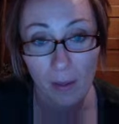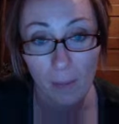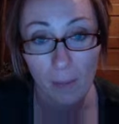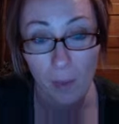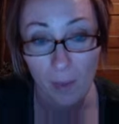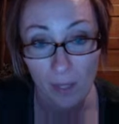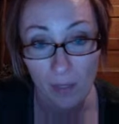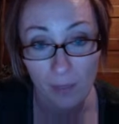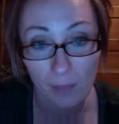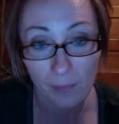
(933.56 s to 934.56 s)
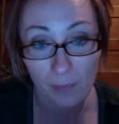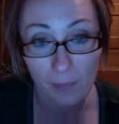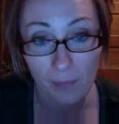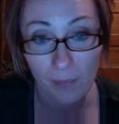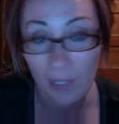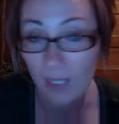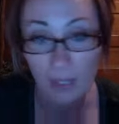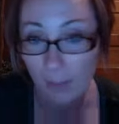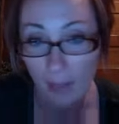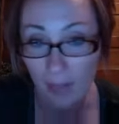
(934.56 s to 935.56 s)
bonus. It
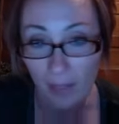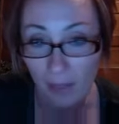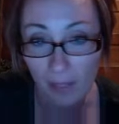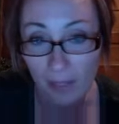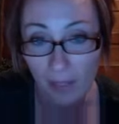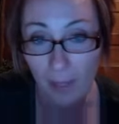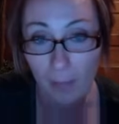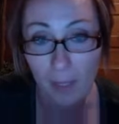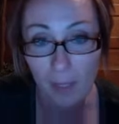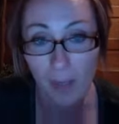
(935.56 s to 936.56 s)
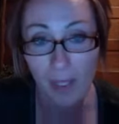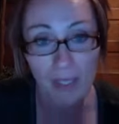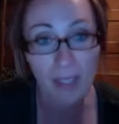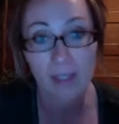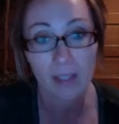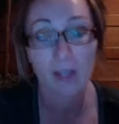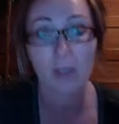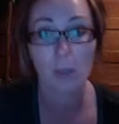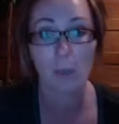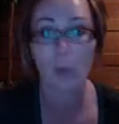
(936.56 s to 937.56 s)
doesn't matter how they sign up. Beachbody takes care
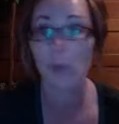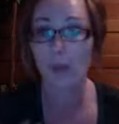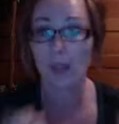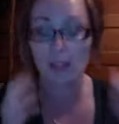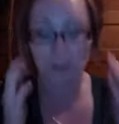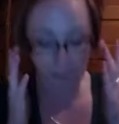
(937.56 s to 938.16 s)
of you both ways.